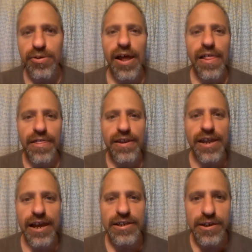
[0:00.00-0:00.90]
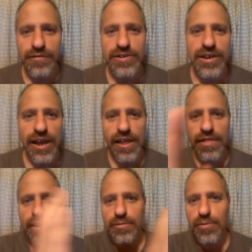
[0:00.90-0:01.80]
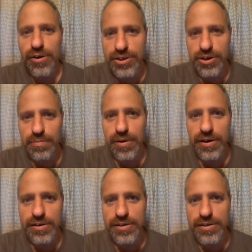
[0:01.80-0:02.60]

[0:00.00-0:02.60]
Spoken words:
the negativity that was your past.